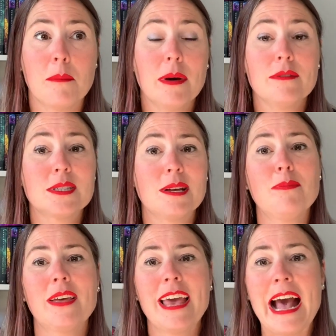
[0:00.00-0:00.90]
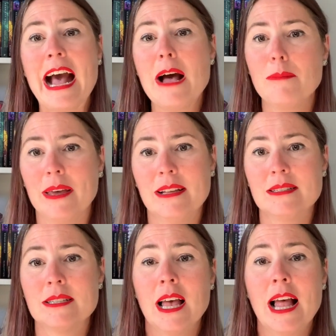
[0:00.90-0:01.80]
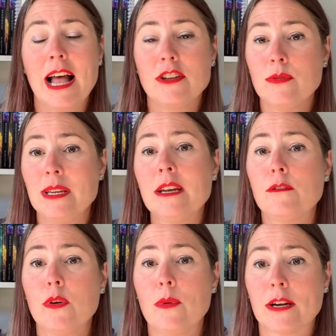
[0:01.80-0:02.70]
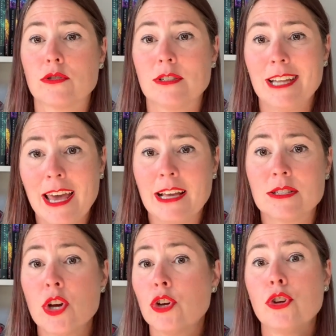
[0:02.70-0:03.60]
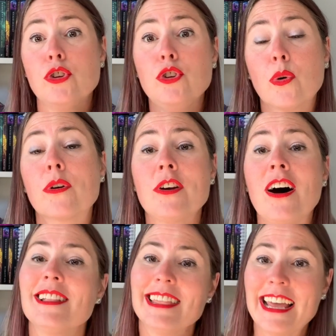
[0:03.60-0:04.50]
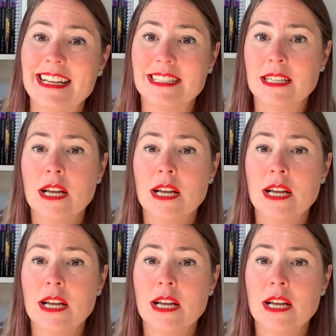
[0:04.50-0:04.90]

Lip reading: But if something happens and you need a few extra days, you're not late.